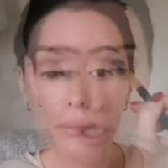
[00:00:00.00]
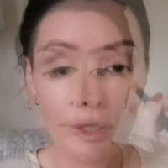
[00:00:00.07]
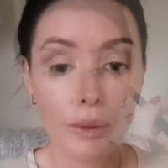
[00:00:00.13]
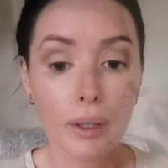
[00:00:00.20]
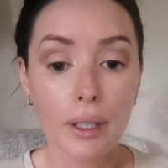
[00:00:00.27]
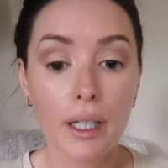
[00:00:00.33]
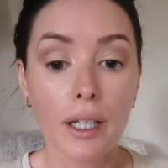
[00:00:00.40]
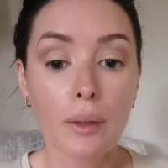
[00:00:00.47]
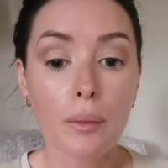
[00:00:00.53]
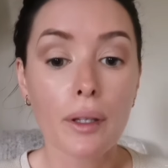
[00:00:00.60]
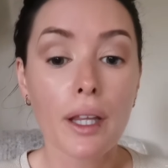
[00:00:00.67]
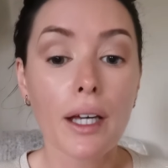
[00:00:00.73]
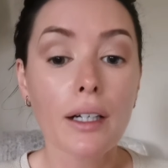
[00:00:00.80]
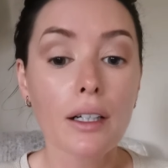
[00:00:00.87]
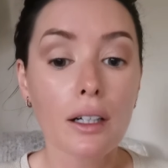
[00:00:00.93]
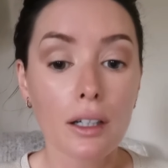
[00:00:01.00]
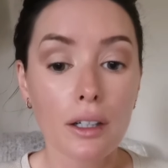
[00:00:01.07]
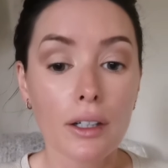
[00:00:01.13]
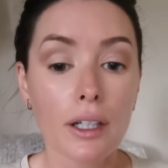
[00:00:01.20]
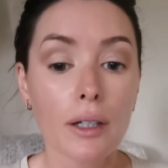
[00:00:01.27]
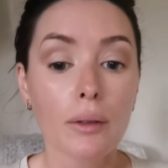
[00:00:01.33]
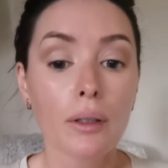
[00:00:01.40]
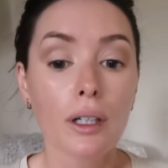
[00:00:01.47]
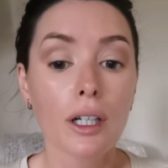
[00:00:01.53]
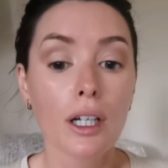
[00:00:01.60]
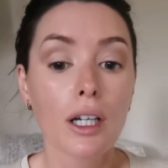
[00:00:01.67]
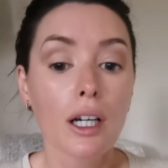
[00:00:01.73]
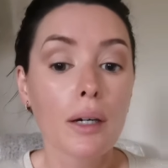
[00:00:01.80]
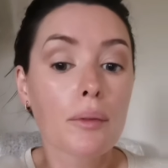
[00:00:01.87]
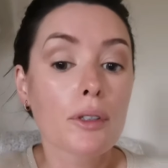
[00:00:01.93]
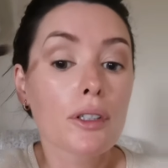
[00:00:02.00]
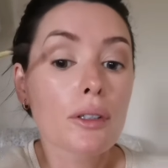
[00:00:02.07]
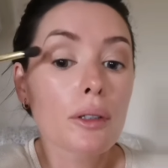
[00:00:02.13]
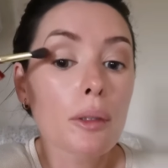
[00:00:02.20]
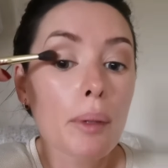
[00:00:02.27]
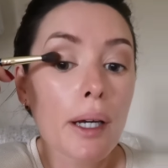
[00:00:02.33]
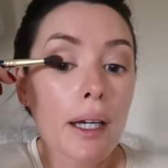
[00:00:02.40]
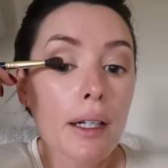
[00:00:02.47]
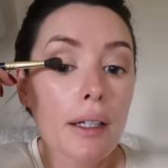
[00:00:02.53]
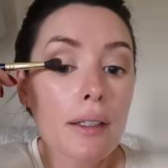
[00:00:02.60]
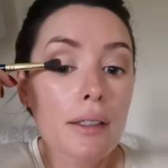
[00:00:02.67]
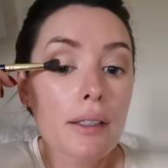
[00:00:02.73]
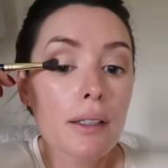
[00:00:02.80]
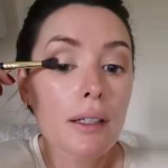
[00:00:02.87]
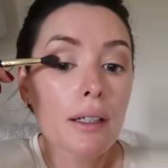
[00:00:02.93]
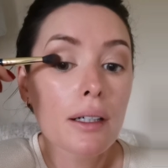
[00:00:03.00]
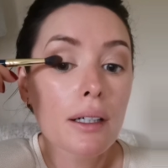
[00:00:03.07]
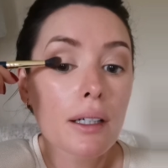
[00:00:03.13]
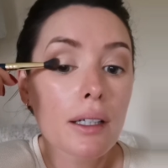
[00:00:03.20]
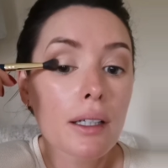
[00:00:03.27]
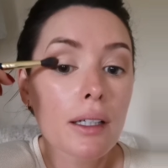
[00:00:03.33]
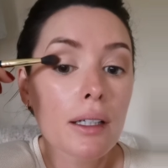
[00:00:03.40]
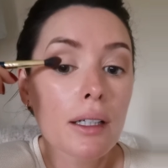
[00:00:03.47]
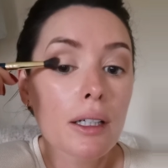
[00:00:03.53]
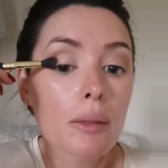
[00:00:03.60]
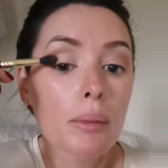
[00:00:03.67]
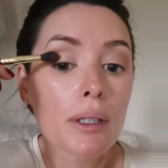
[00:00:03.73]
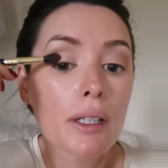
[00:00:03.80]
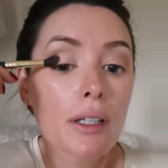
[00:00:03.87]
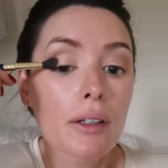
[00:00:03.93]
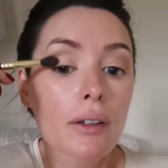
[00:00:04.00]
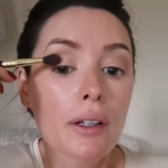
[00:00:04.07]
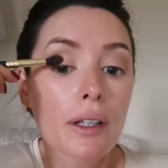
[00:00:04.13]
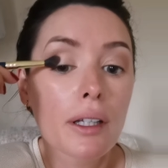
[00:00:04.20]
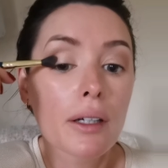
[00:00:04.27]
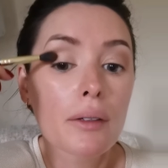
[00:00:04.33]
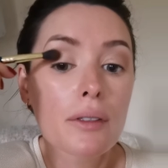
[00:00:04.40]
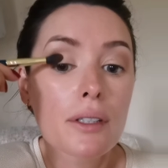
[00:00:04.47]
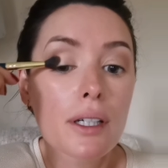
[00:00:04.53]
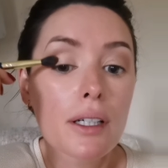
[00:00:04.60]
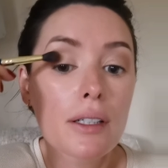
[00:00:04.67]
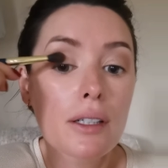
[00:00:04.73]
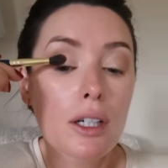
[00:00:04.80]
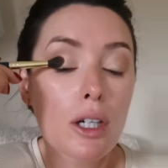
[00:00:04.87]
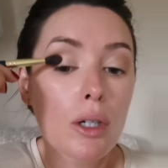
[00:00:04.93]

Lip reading: So again, with that color now, I'm just going to pat a tiny little bit here on the outside.